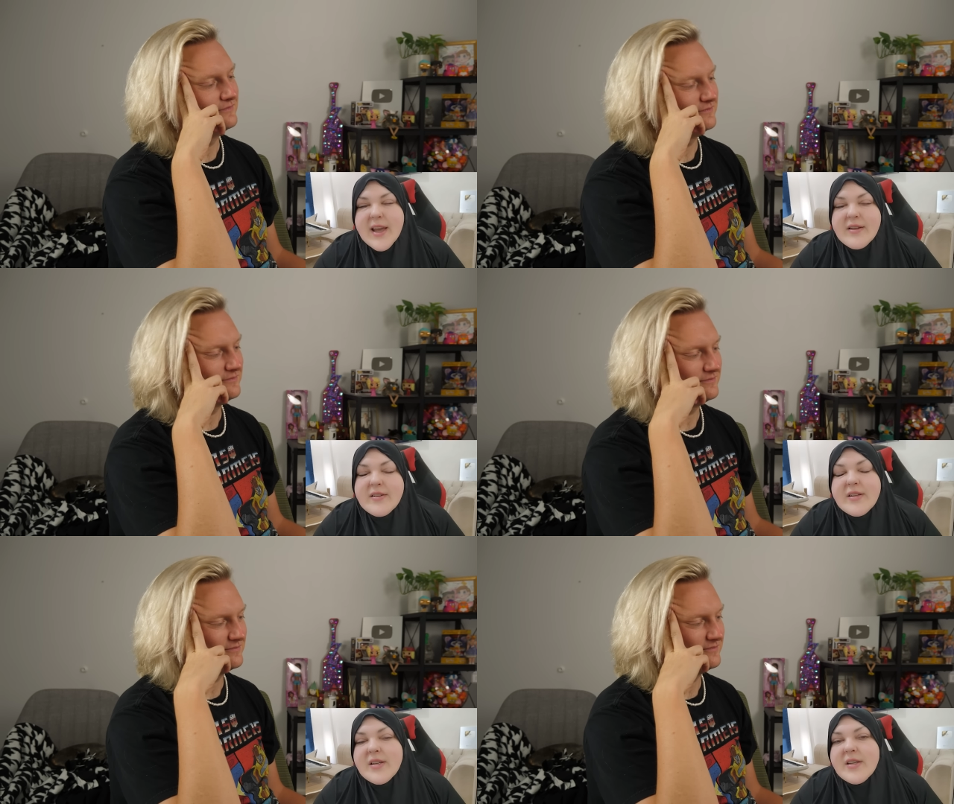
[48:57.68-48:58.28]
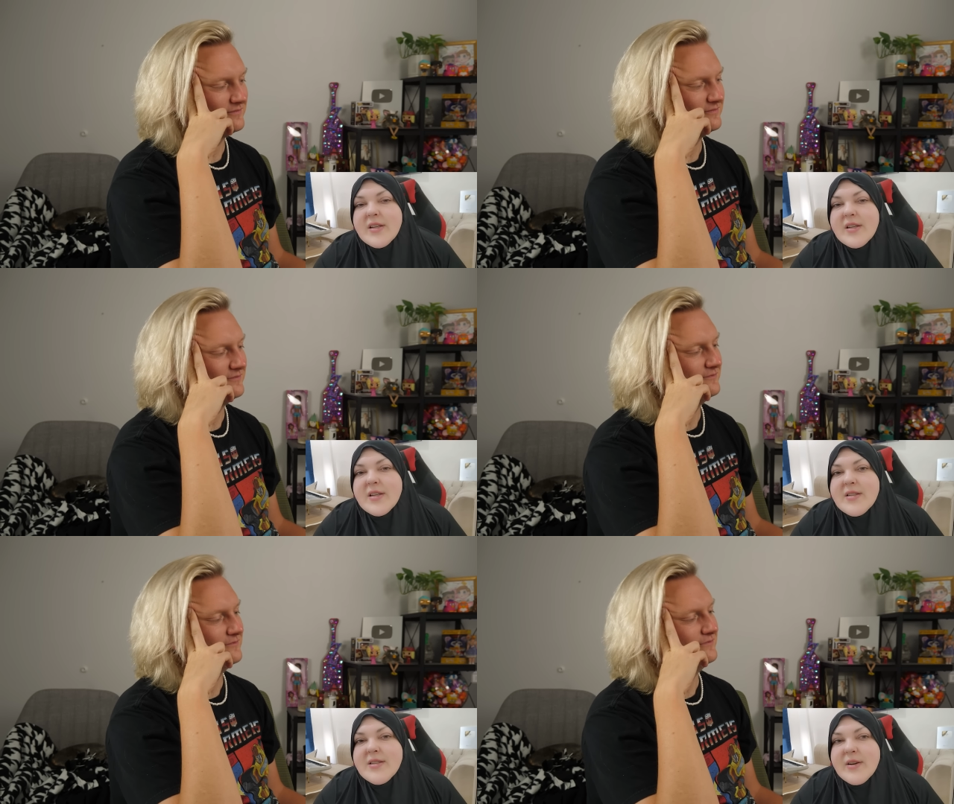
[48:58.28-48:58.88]
Speaker 1: again.
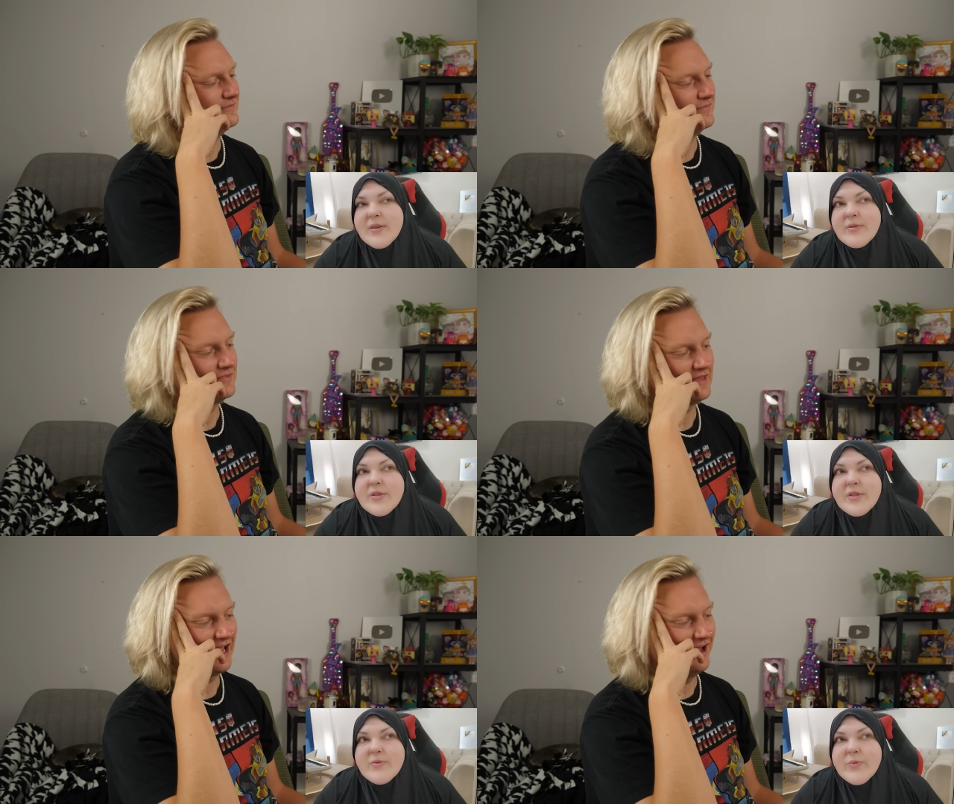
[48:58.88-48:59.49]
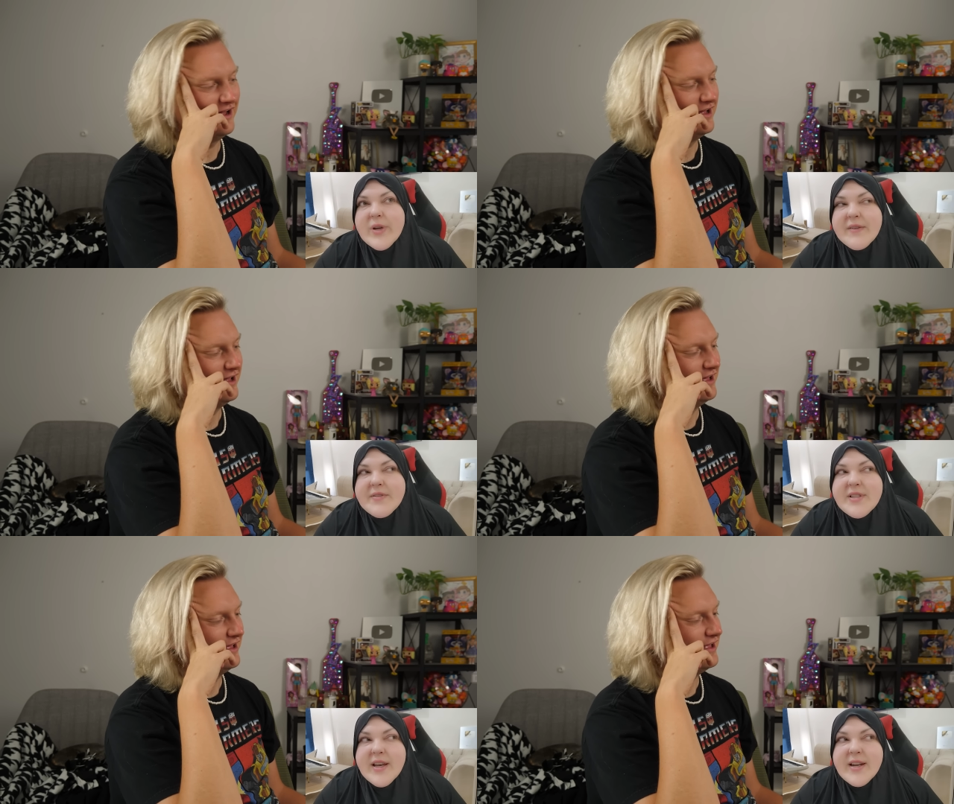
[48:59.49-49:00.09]
So we
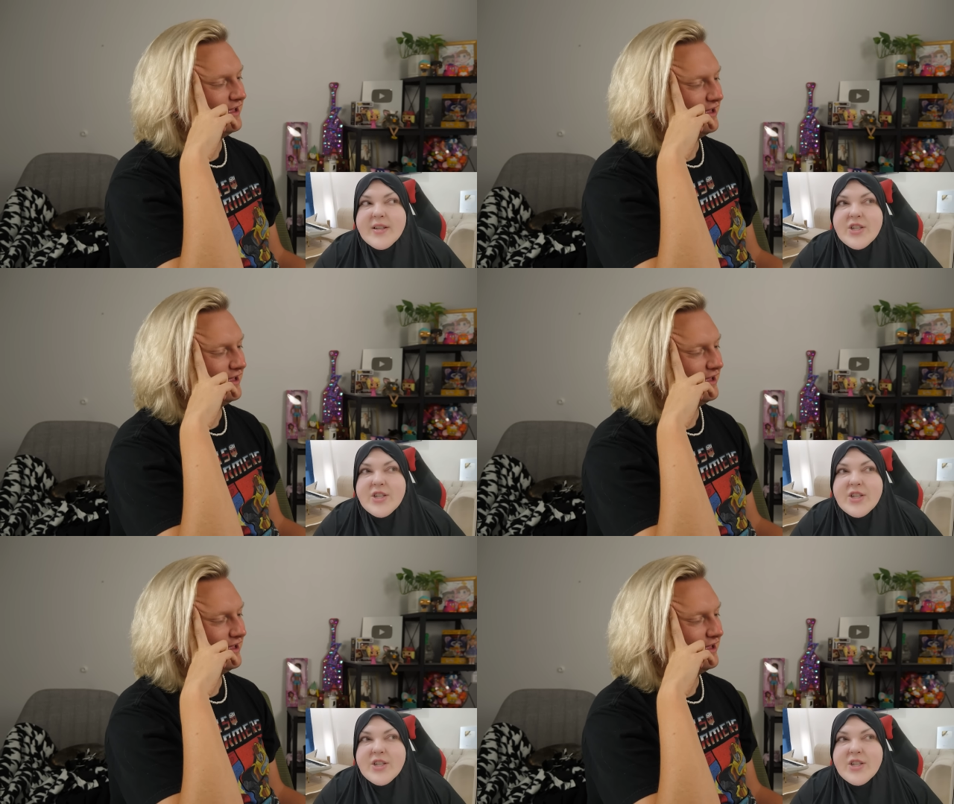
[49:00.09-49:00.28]
have decided